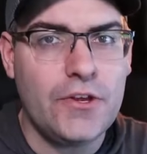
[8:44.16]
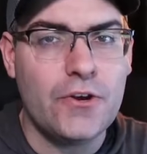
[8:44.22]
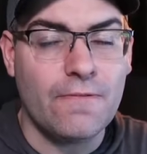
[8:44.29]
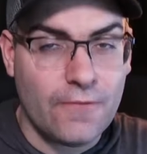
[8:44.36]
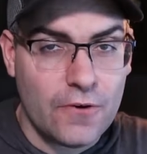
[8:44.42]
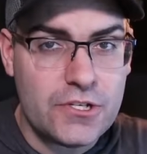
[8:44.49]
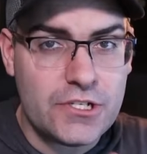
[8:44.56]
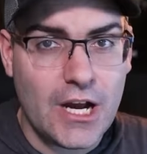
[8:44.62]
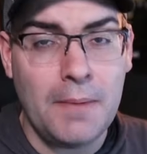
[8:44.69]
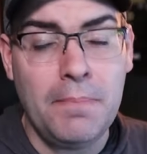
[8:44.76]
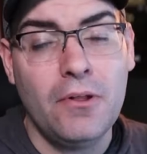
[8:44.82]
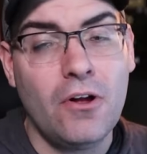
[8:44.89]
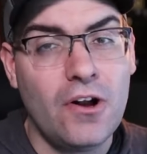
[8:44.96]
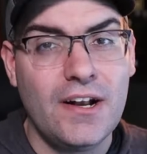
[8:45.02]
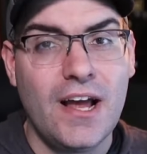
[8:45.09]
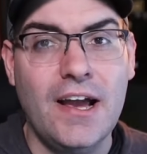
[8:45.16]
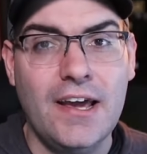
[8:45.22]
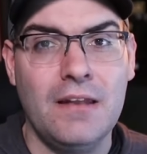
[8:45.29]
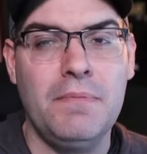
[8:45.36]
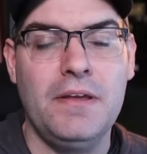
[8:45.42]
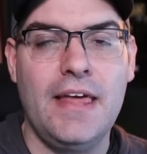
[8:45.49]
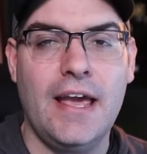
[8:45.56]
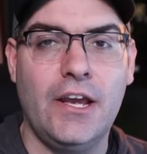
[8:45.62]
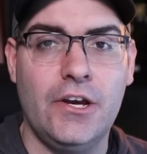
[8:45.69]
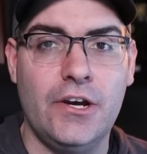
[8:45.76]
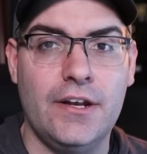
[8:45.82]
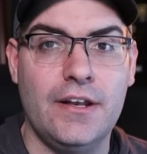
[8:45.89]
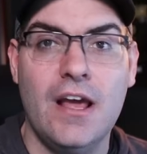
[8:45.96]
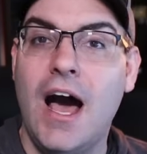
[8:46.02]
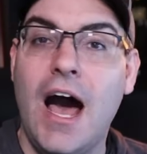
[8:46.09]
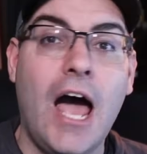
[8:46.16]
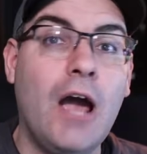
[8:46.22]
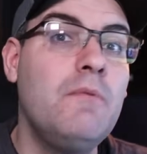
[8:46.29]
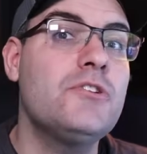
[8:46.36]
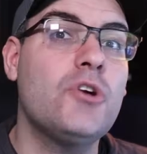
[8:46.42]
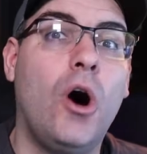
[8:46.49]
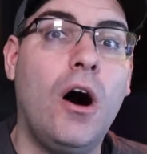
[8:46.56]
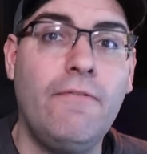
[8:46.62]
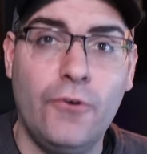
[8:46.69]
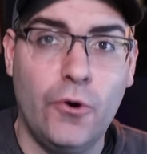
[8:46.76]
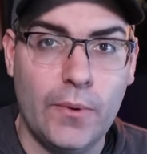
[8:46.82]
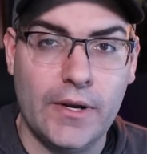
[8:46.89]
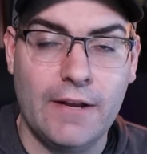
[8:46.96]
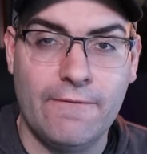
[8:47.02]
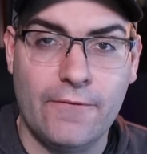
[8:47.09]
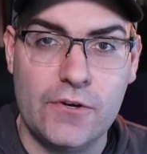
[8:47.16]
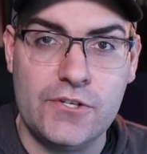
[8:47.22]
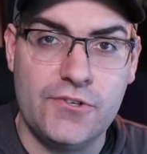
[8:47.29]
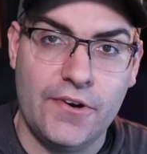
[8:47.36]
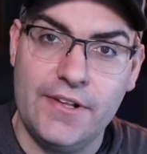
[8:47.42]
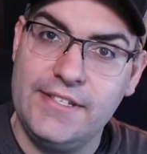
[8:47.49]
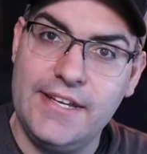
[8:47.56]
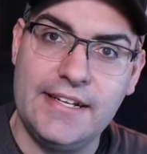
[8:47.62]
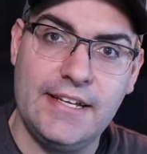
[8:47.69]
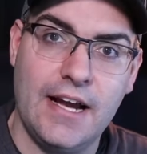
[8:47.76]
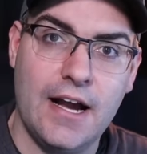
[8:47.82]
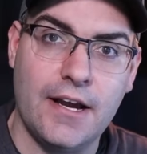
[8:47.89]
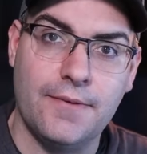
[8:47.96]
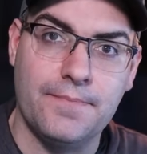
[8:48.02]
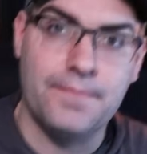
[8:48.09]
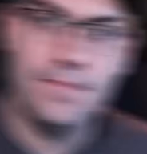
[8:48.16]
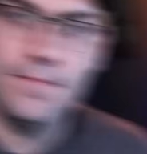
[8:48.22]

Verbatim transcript: that your first couple are not gonna be that good. I was awful when I first started TikTok.